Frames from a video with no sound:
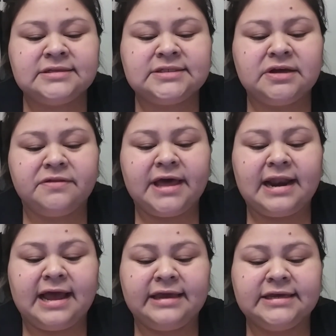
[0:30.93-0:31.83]
so
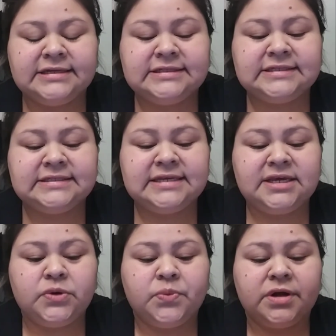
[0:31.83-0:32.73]
that I could
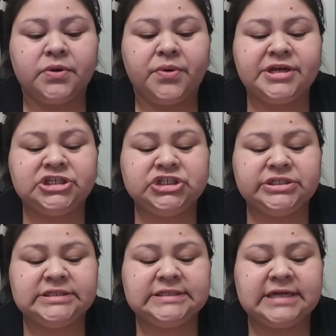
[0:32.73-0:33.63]
see what
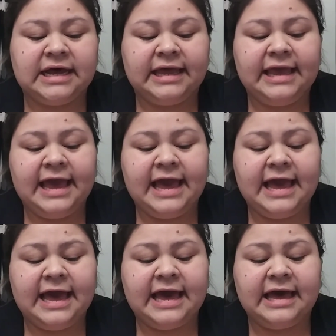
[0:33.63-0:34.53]
questions I
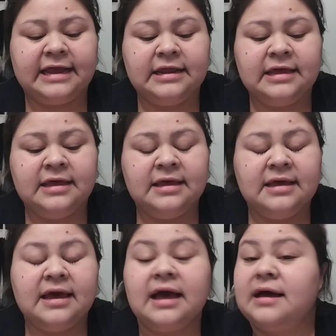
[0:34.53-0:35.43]
had
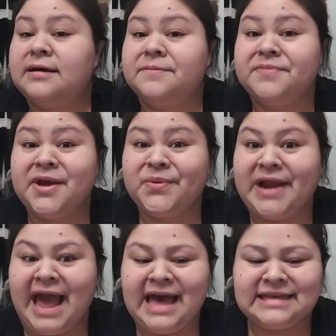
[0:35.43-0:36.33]
that
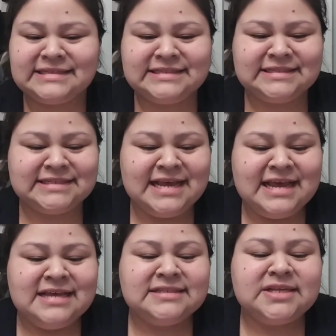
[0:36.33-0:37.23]
were asked.
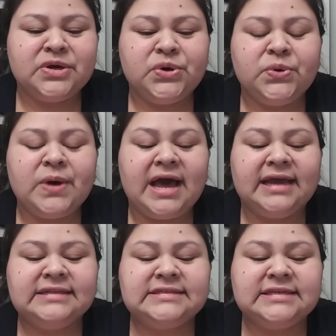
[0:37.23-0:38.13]
So
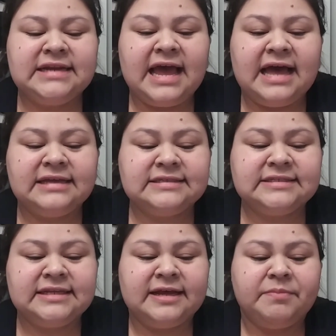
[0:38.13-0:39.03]
I did
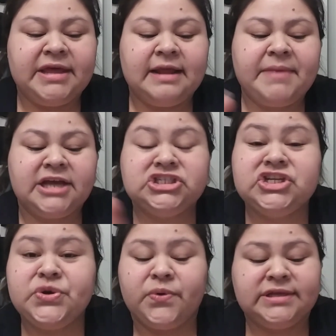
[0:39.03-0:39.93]
ask some, and I'm
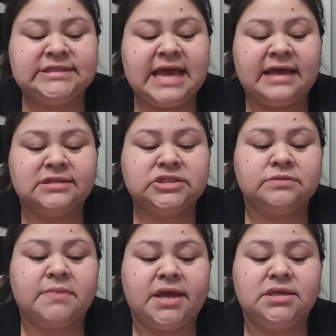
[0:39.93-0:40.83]
actually going to
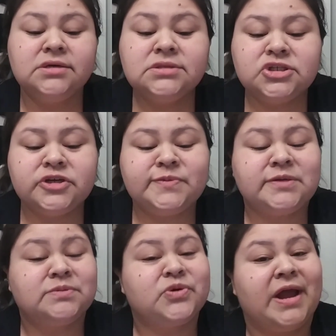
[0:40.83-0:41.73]
answer my YouTube
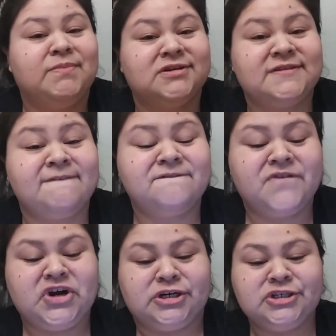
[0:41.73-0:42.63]
subscribers
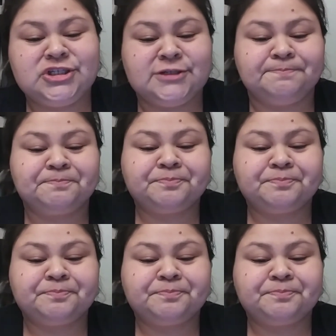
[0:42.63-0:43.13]
first.